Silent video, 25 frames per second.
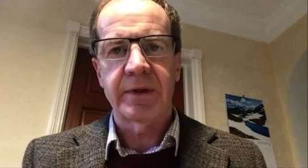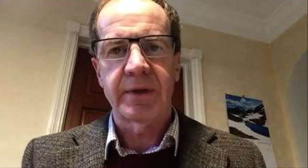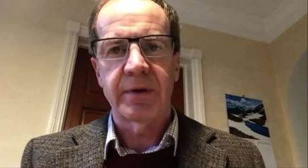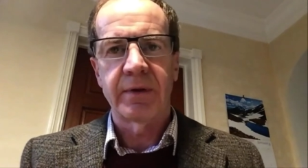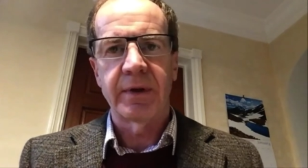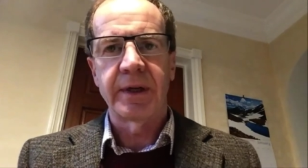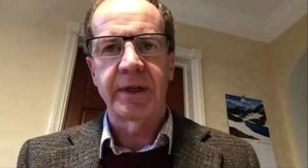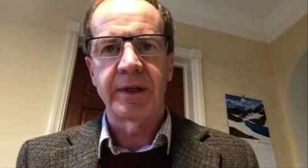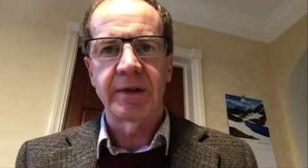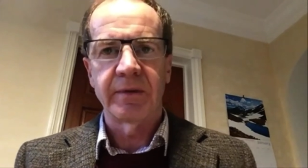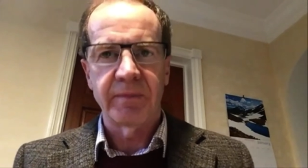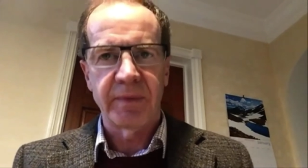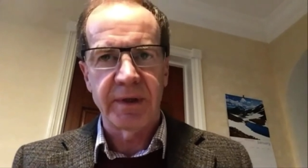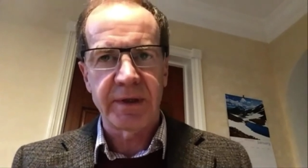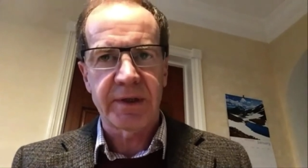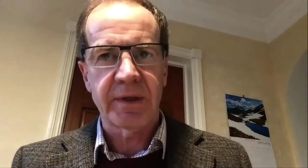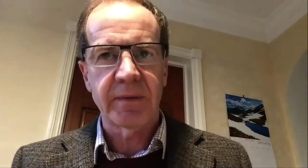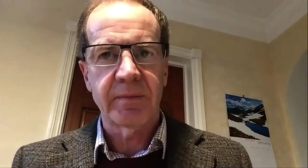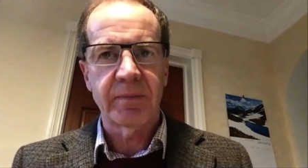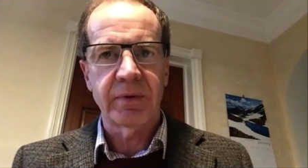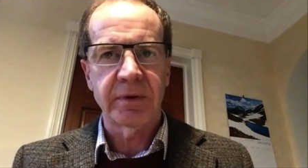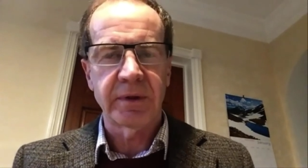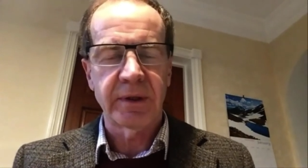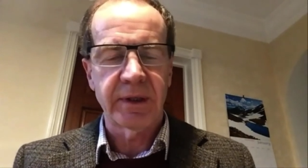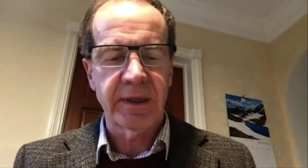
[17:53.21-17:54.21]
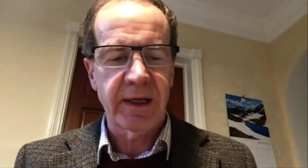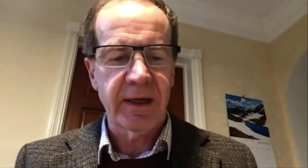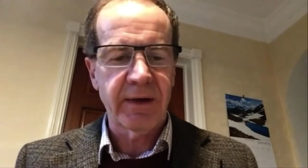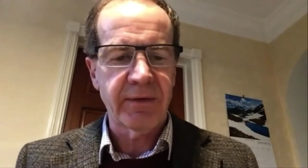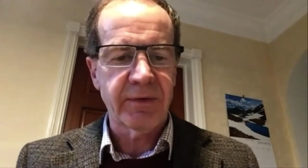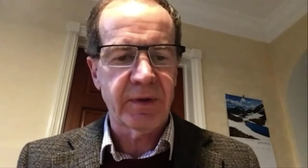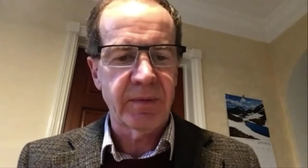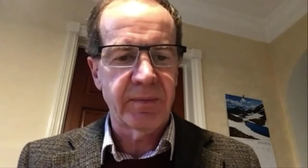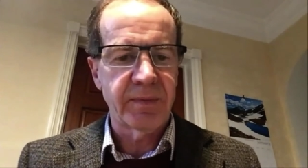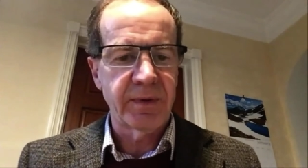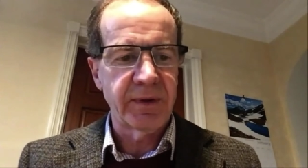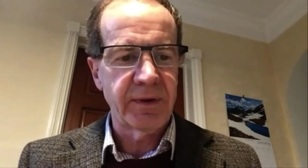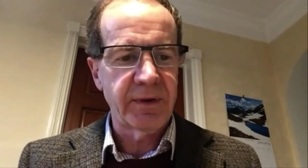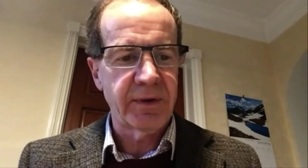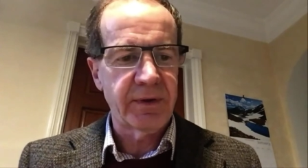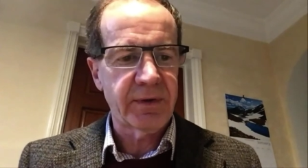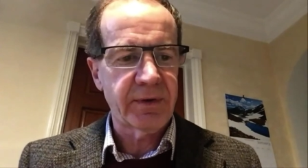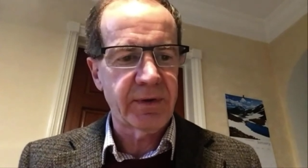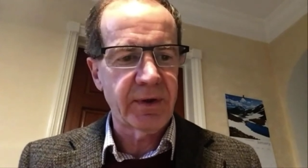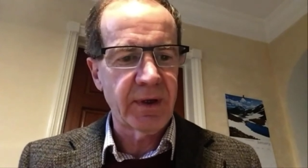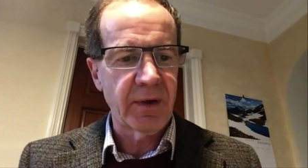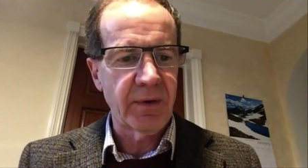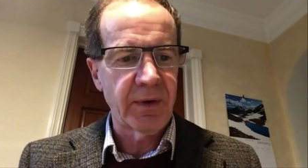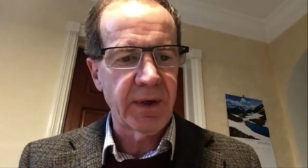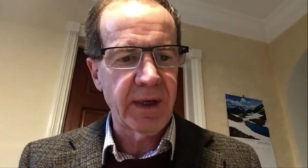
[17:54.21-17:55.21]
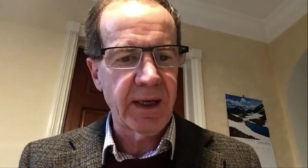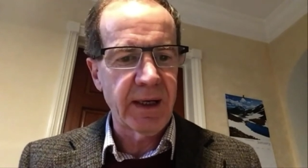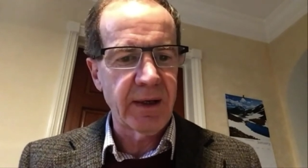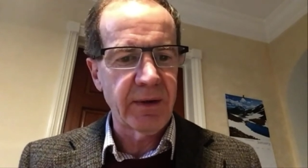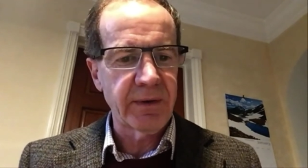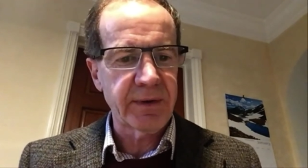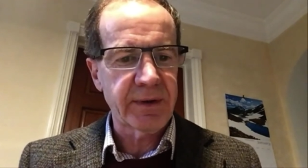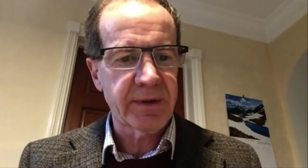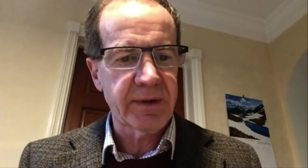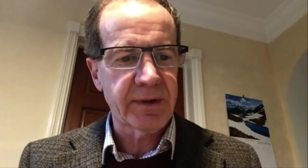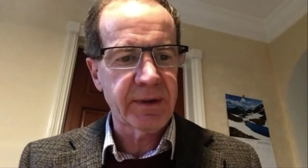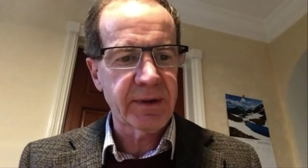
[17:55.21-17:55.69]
are inadmissible and have to be thrown out,